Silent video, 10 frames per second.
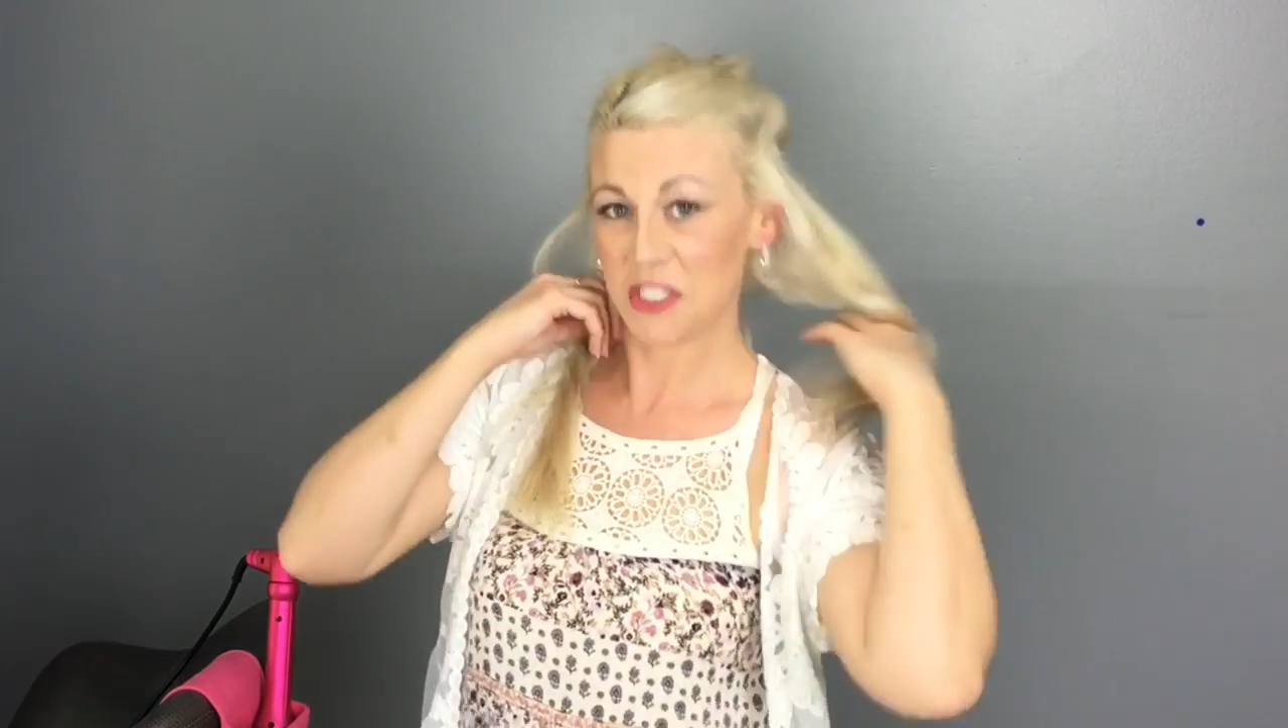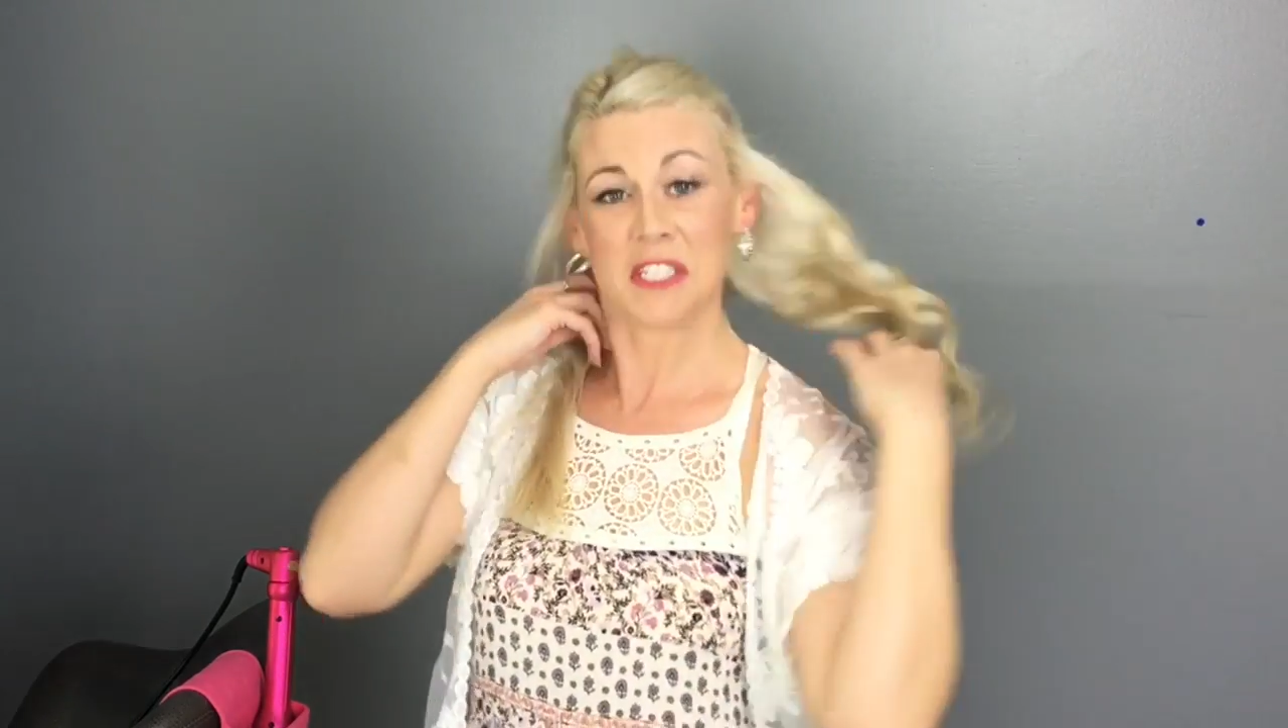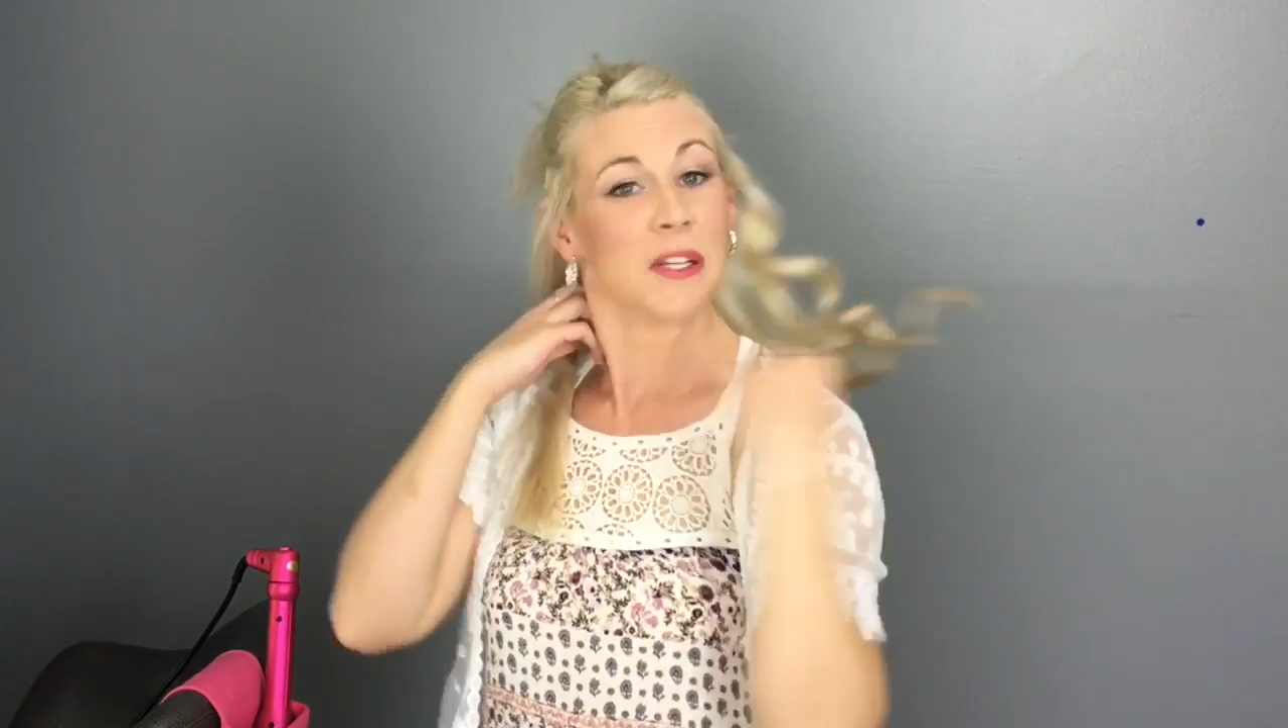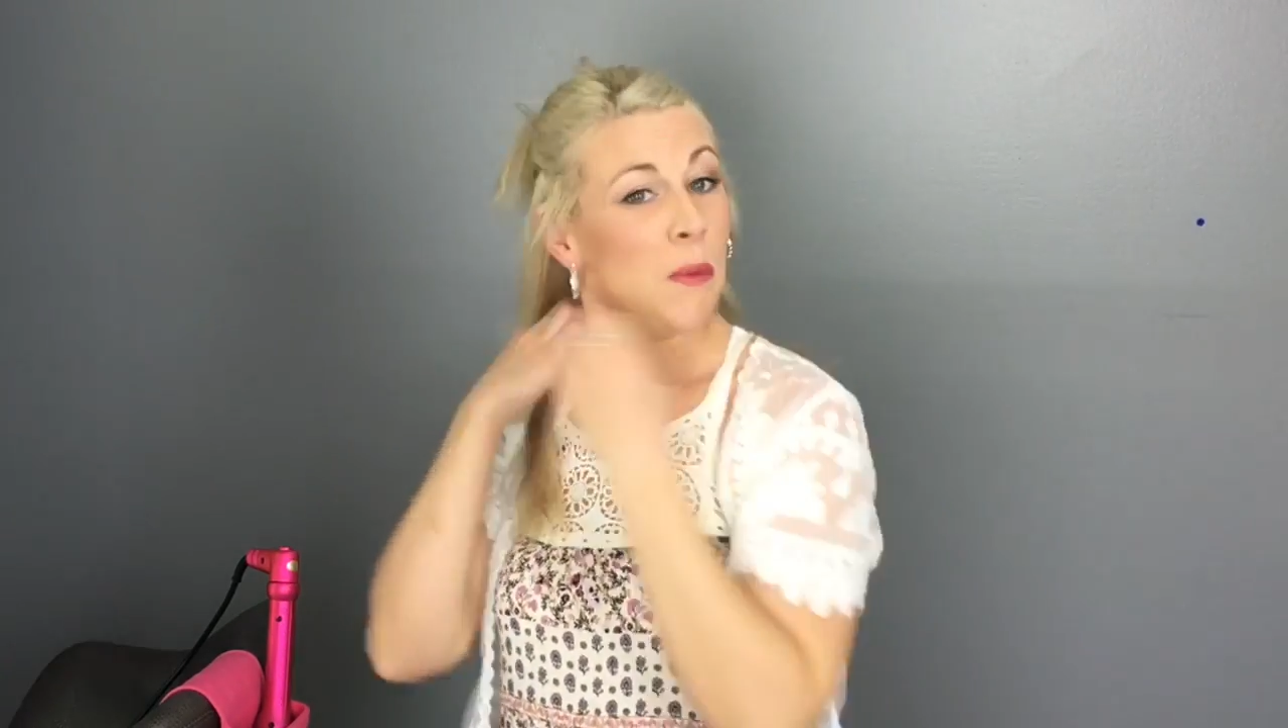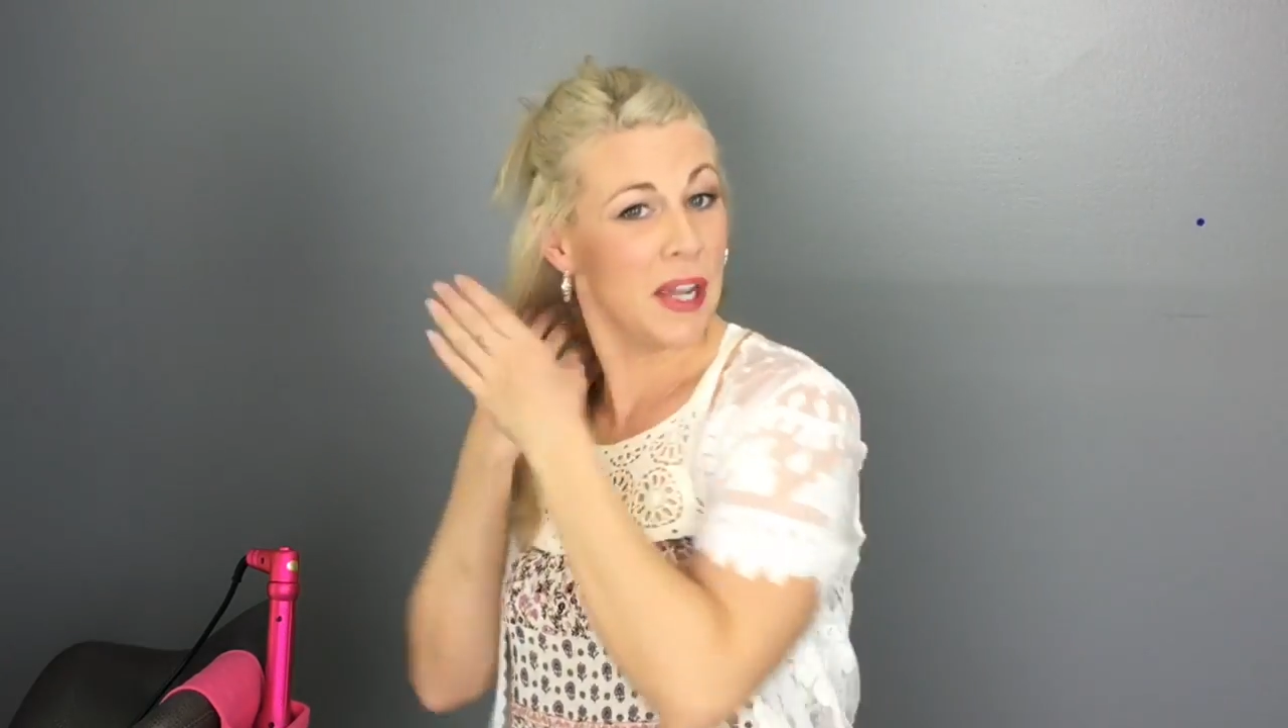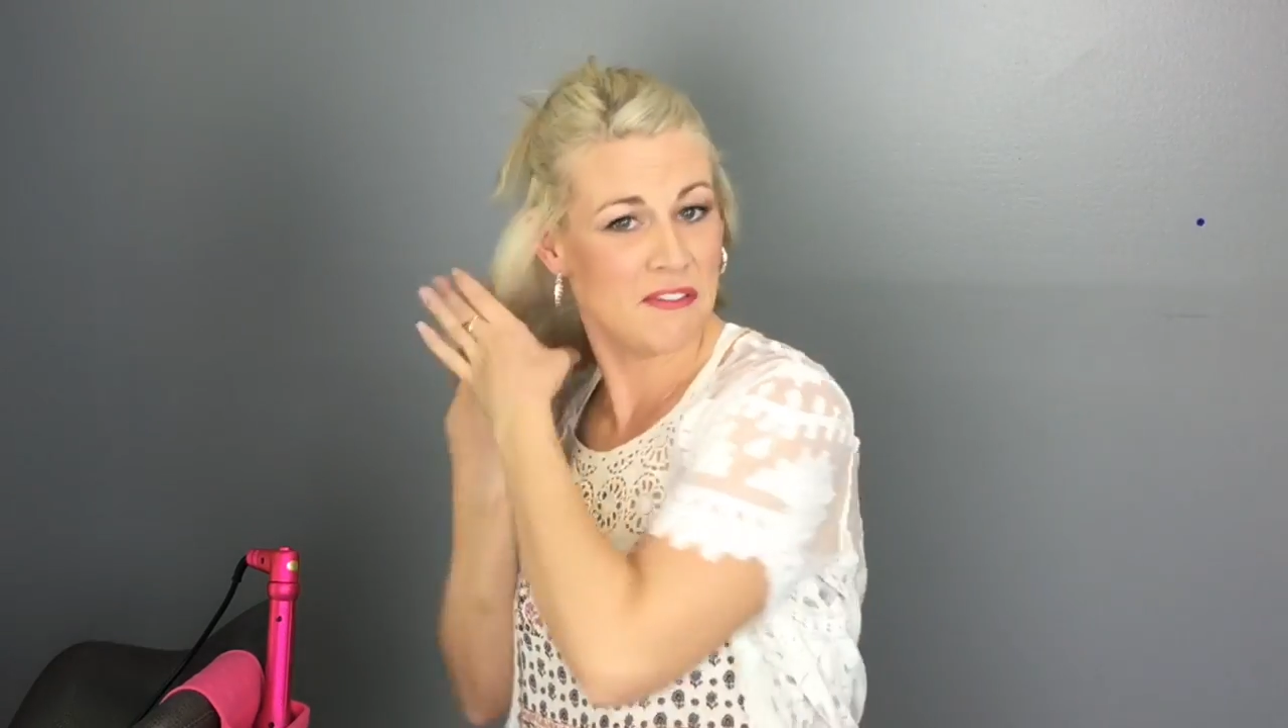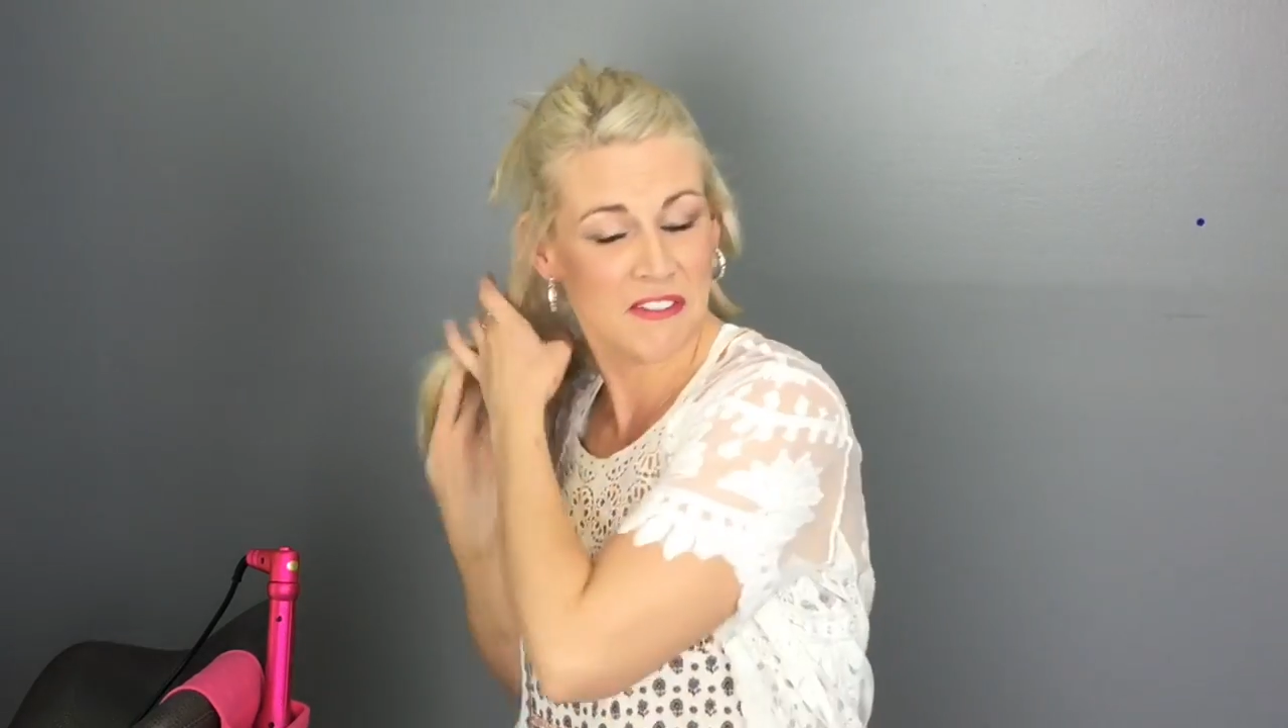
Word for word: which isn't quite